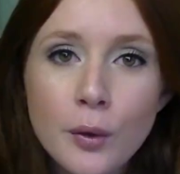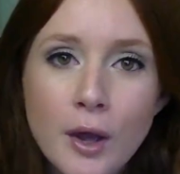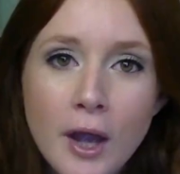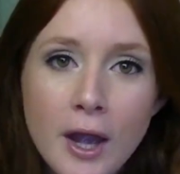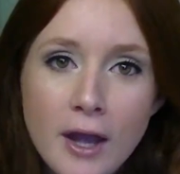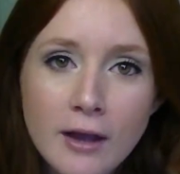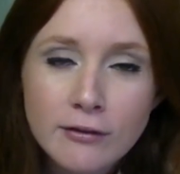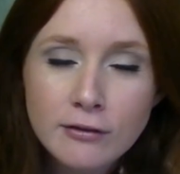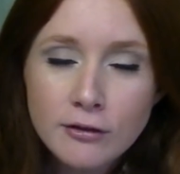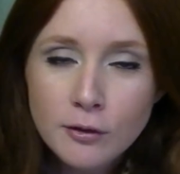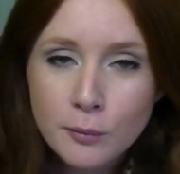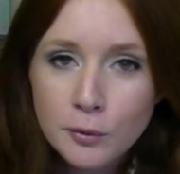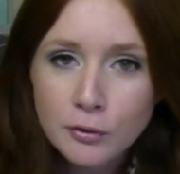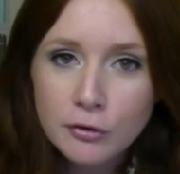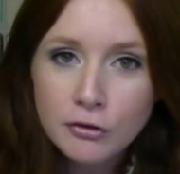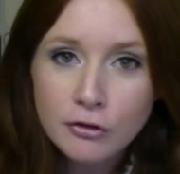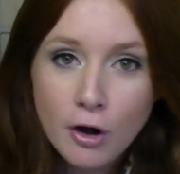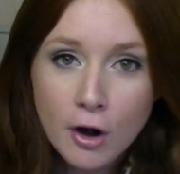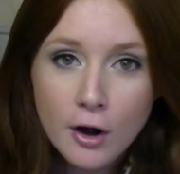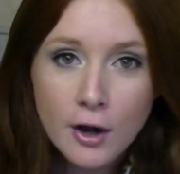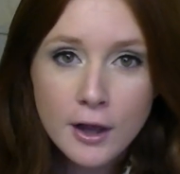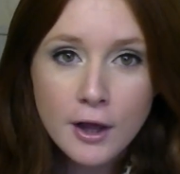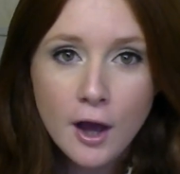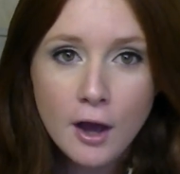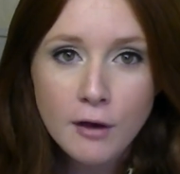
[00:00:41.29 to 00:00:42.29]
Okay, so we're
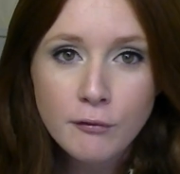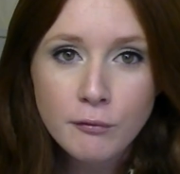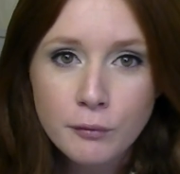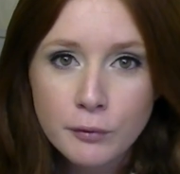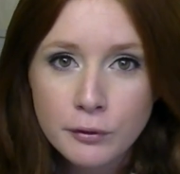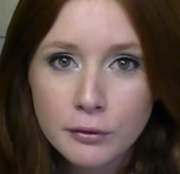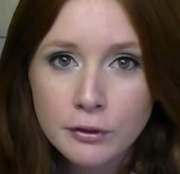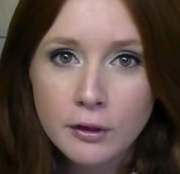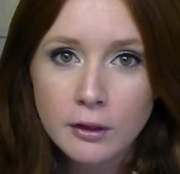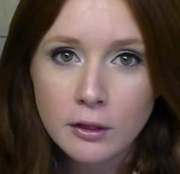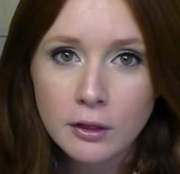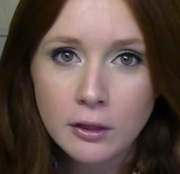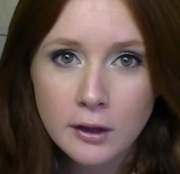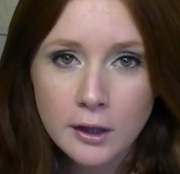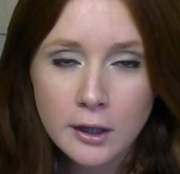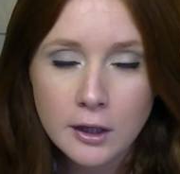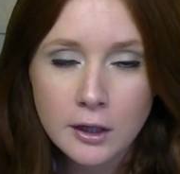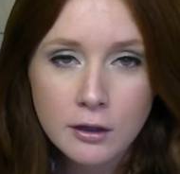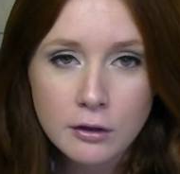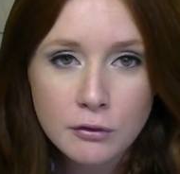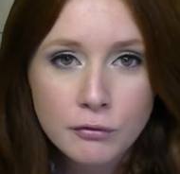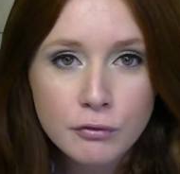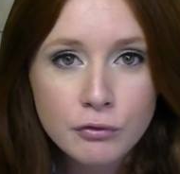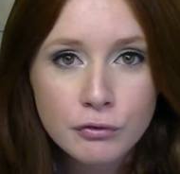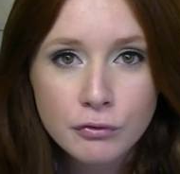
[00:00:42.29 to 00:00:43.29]
starting off with
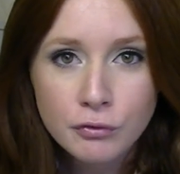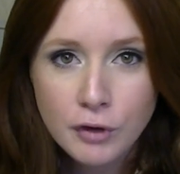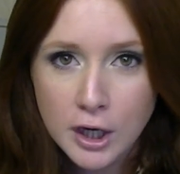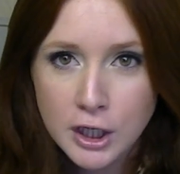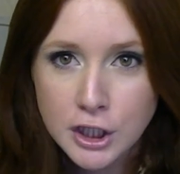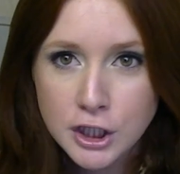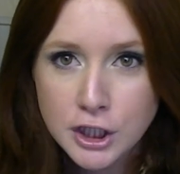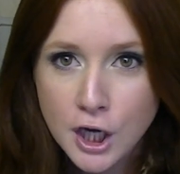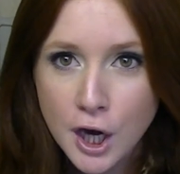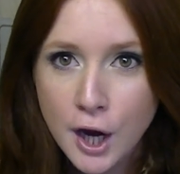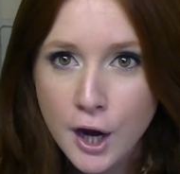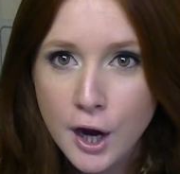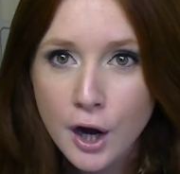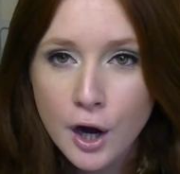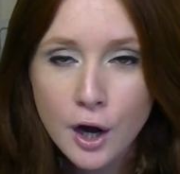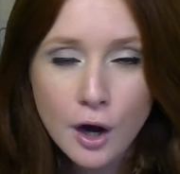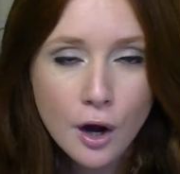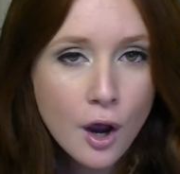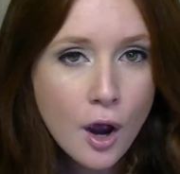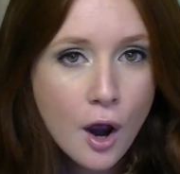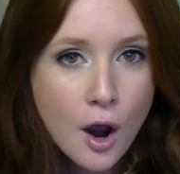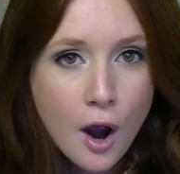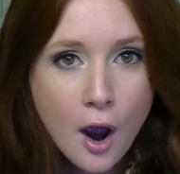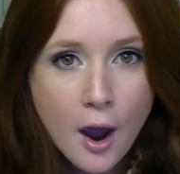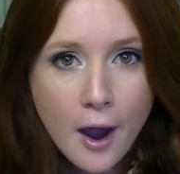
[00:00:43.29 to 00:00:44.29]
clean, fresh
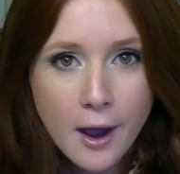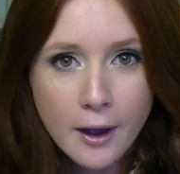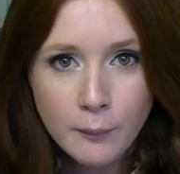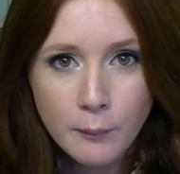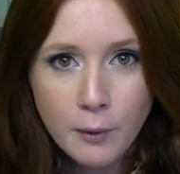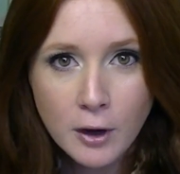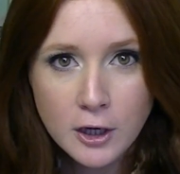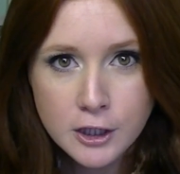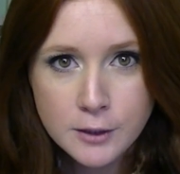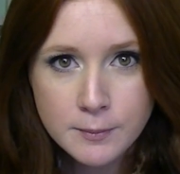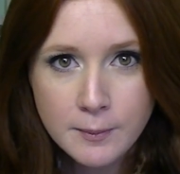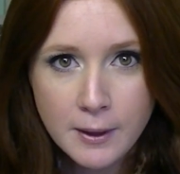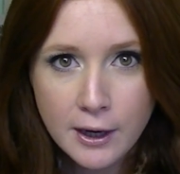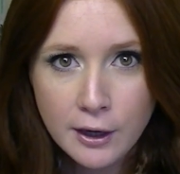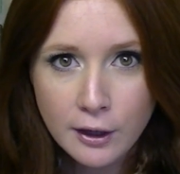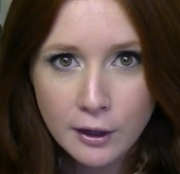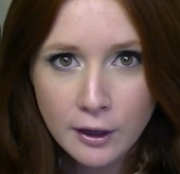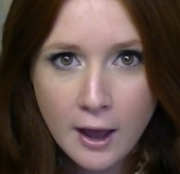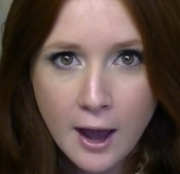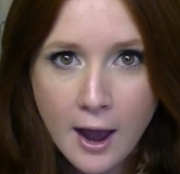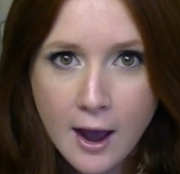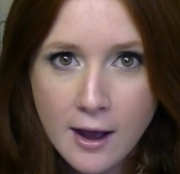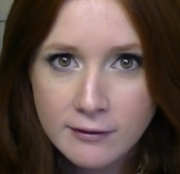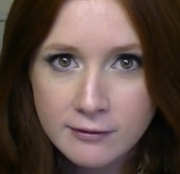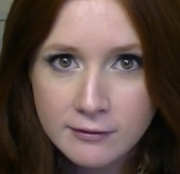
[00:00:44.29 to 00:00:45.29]
hair. I washed my hair
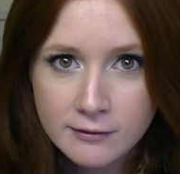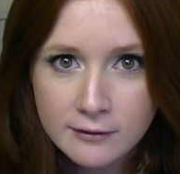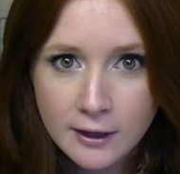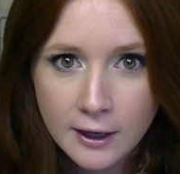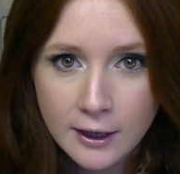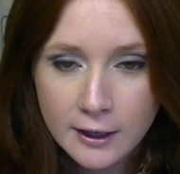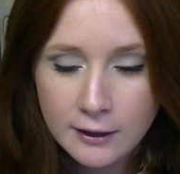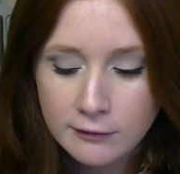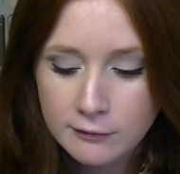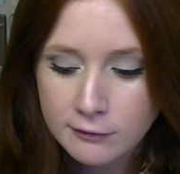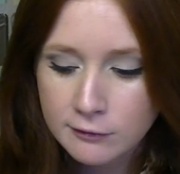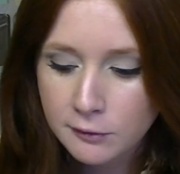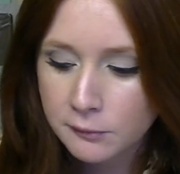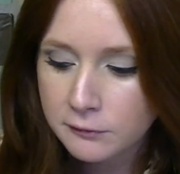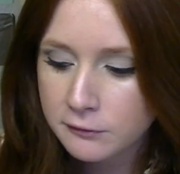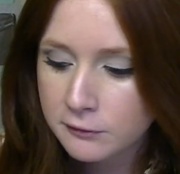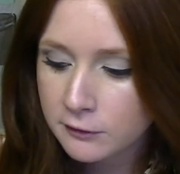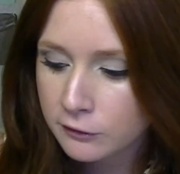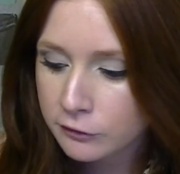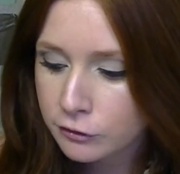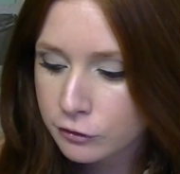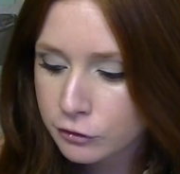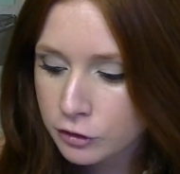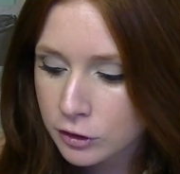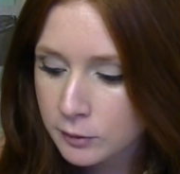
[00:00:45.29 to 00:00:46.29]
last night, so it's
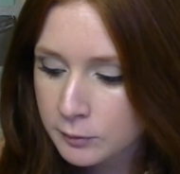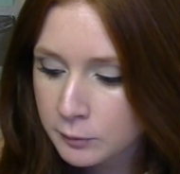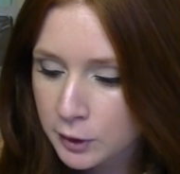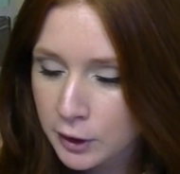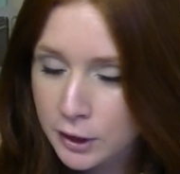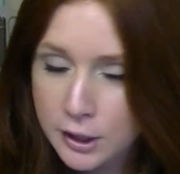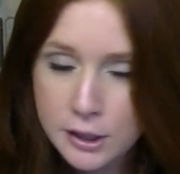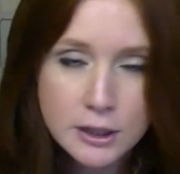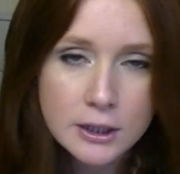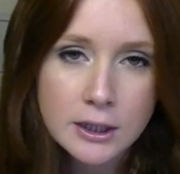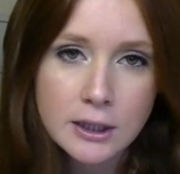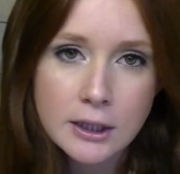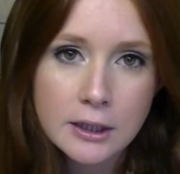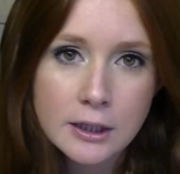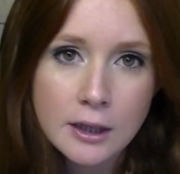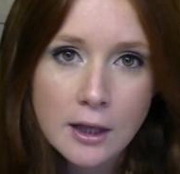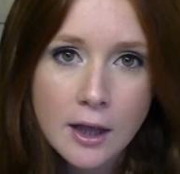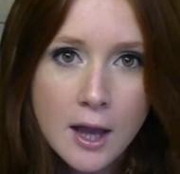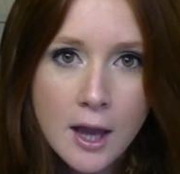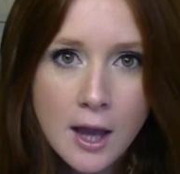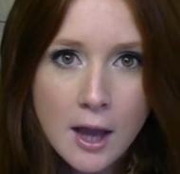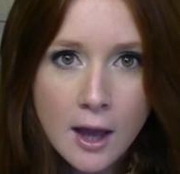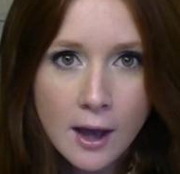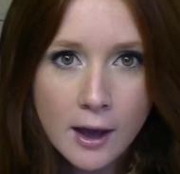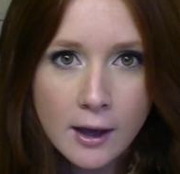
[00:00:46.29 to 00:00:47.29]
extremely clean,
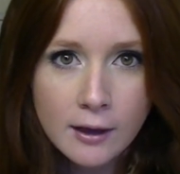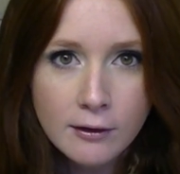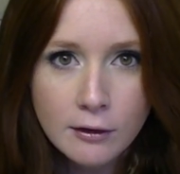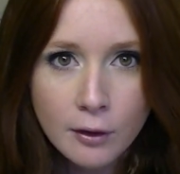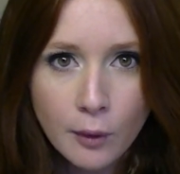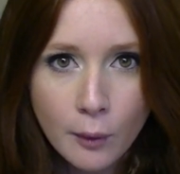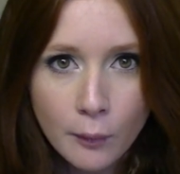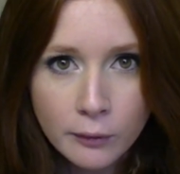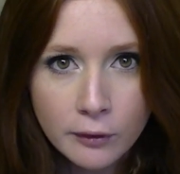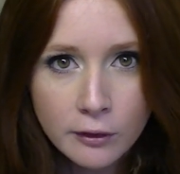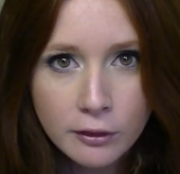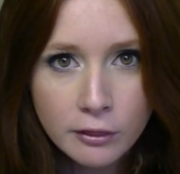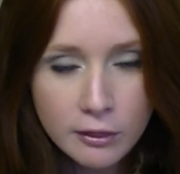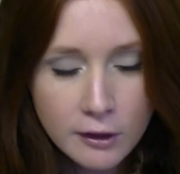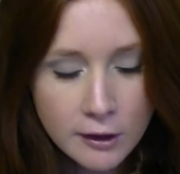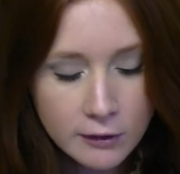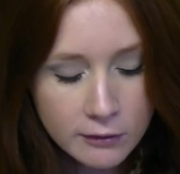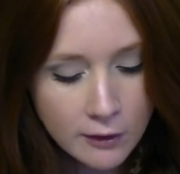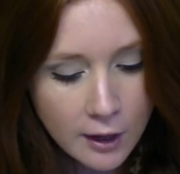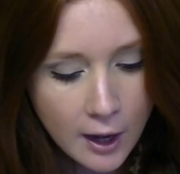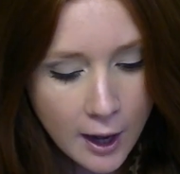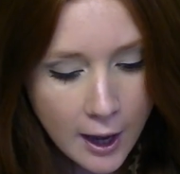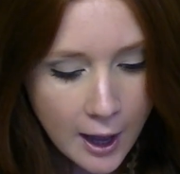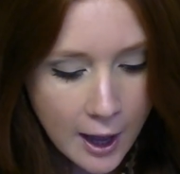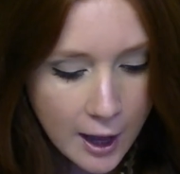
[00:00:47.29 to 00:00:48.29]
and the only thing
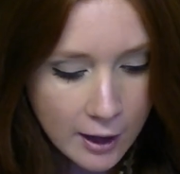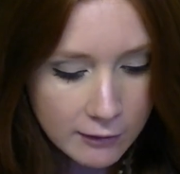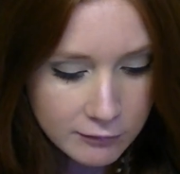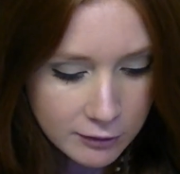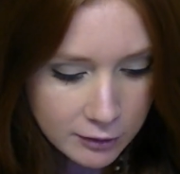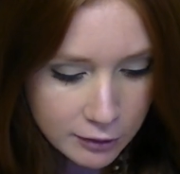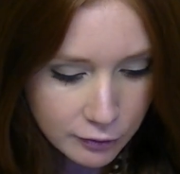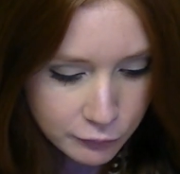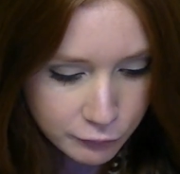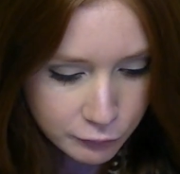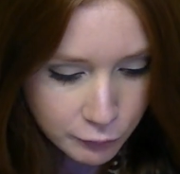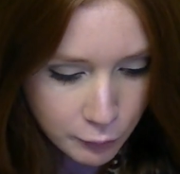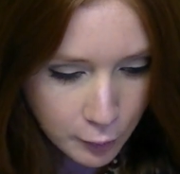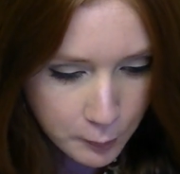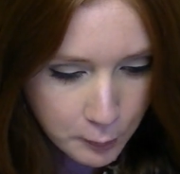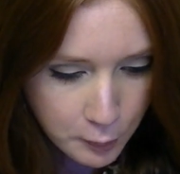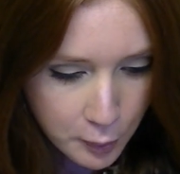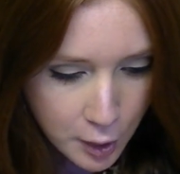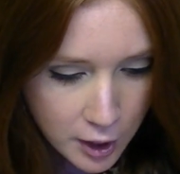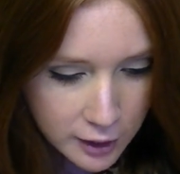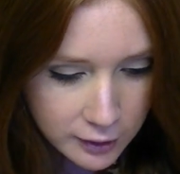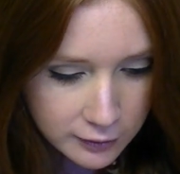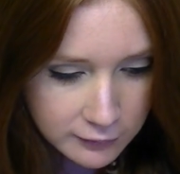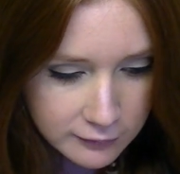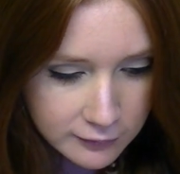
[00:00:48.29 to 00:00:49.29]
that I have in it for
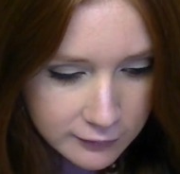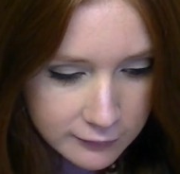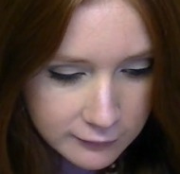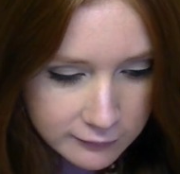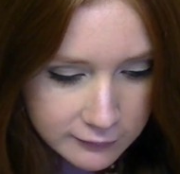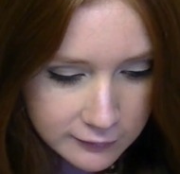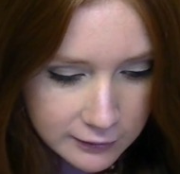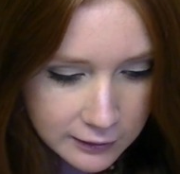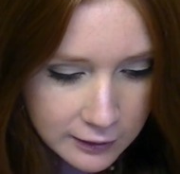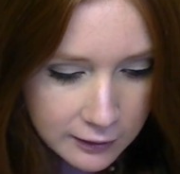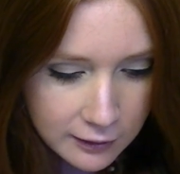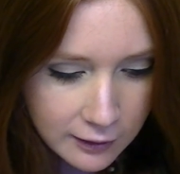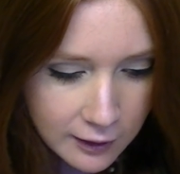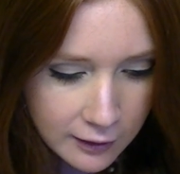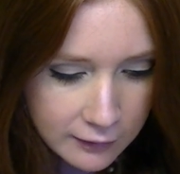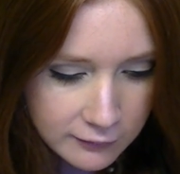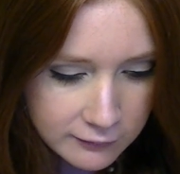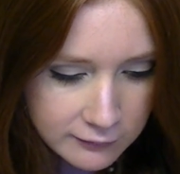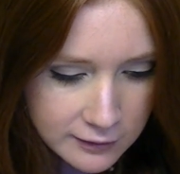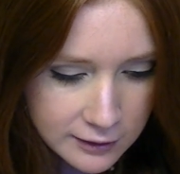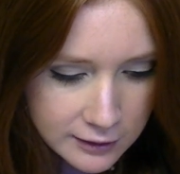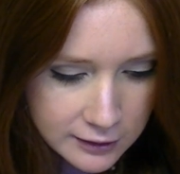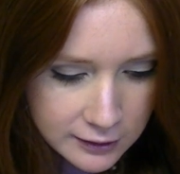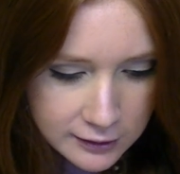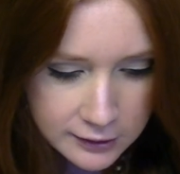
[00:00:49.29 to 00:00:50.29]
product is the
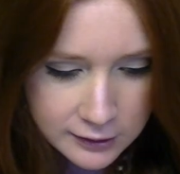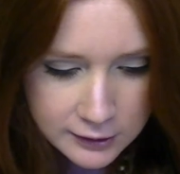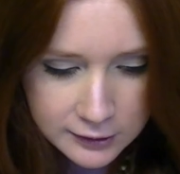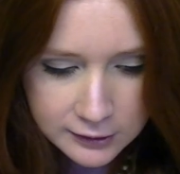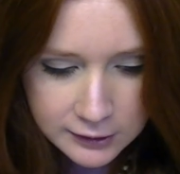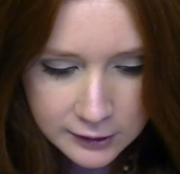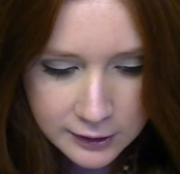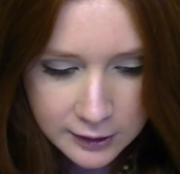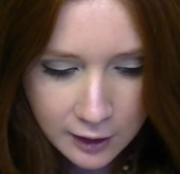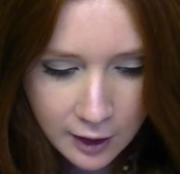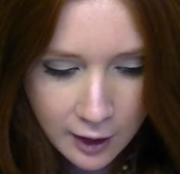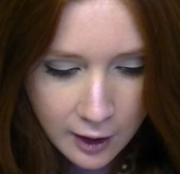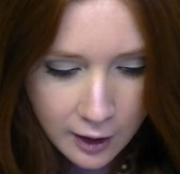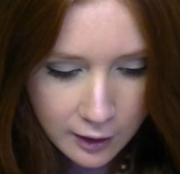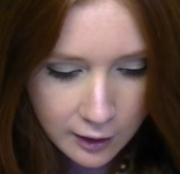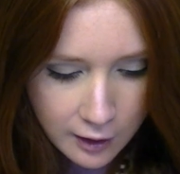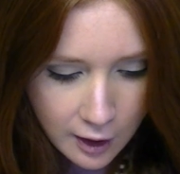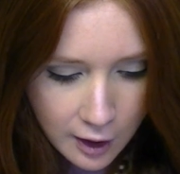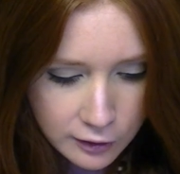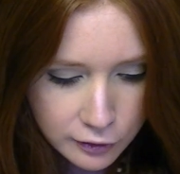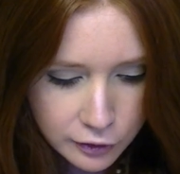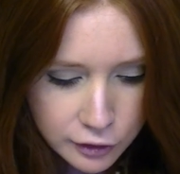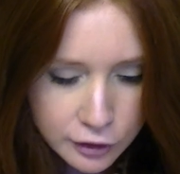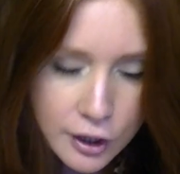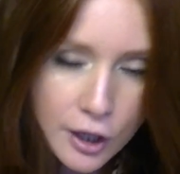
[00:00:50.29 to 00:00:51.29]
Lanza Healing
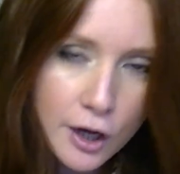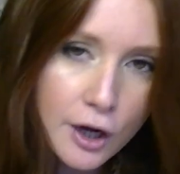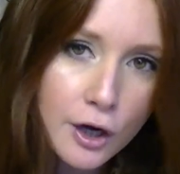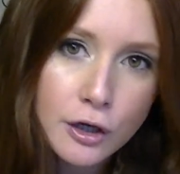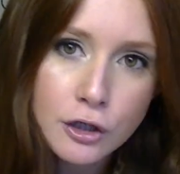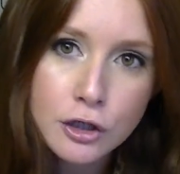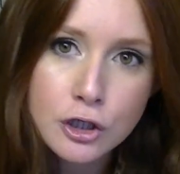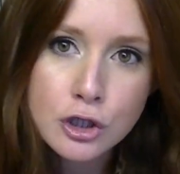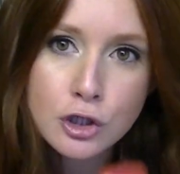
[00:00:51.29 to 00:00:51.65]
Color Care